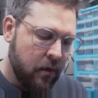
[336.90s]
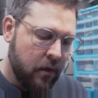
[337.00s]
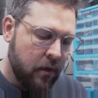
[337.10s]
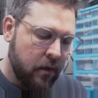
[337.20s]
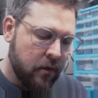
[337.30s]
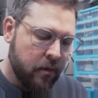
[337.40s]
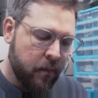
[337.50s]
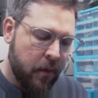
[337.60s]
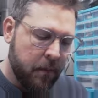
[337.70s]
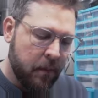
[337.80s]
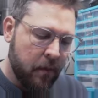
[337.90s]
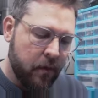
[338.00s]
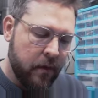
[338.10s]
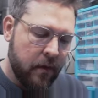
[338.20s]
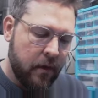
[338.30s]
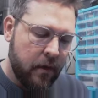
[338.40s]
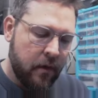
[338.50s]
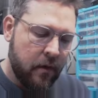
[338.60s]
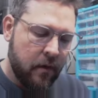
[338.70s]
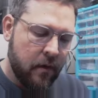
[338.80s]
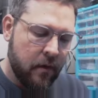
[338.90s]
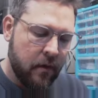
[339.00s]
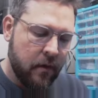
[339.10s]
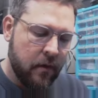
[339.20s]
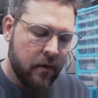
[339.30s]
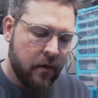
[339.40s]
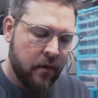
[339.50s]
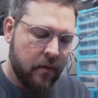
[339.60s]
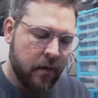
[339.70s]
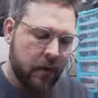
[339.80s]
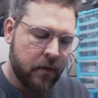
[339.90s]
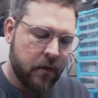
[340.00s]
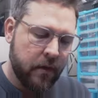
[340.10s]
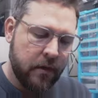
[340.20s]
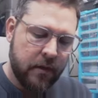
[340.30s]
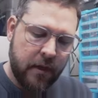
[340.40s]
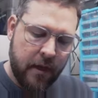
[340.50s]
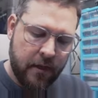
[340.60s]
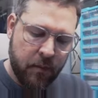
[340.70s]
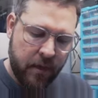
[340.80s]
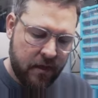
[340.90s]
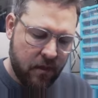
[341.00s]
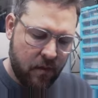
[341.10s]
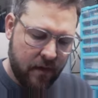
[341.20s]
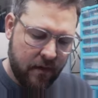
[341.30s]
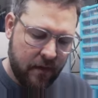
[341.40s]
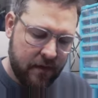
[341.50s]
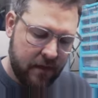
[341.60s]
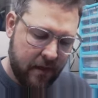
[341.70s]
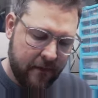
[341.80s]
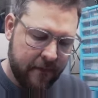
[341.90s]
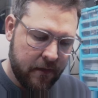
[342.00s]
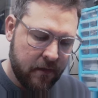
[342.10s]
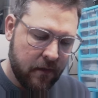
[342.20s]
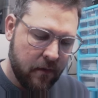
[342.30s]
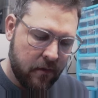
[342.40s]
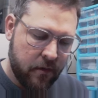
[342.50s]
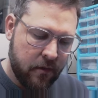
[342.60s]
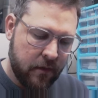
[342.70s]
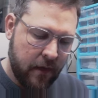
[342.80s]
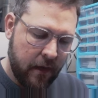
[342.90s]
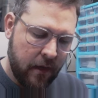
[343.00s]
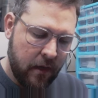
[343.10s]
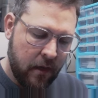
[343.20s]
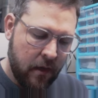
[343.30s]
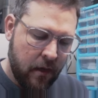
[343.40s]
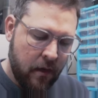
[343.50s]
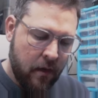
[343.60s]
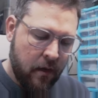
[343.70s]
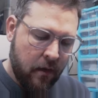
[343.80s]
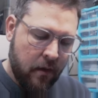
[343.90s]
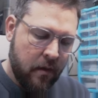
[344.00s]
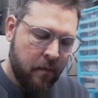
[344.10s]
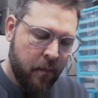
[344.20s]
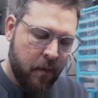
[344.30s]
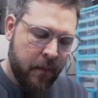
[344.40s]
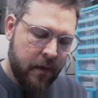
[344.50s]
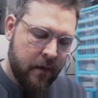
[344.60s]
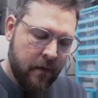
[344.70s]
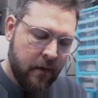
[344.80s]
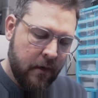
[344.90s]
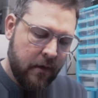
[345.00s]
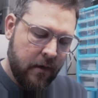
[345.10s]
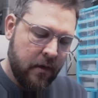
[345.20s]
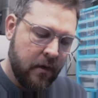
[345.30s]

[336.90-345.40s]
And I'll just pop some glue in there. Make sure it stays, but it's a quite snug fit, so it should stay. Pop that in there.